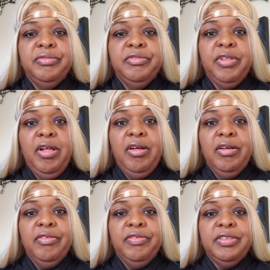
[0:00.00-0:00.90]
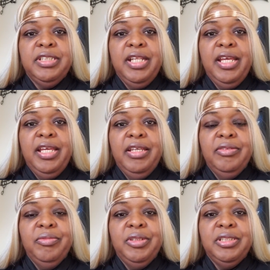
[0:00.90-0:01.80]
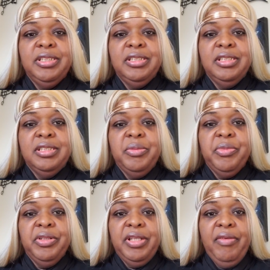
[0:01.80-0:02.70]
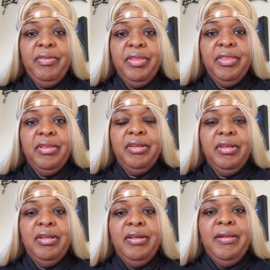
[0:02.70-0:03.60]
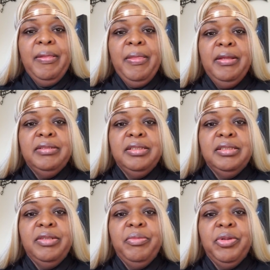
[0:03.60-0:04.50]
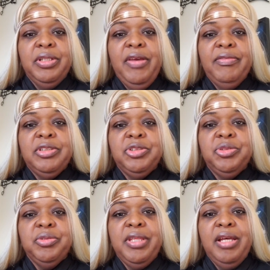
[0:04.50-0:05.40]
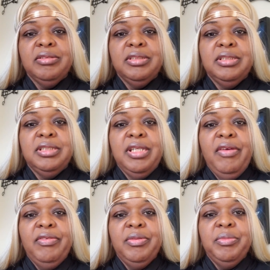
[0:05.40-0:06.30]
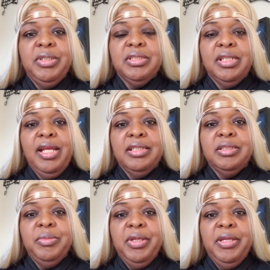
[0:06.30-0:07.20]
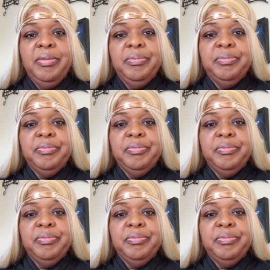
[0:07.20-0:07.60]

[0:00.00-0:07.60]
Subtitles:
vlog for today, which is December 11th. December 11th, 2007 means a lot to me.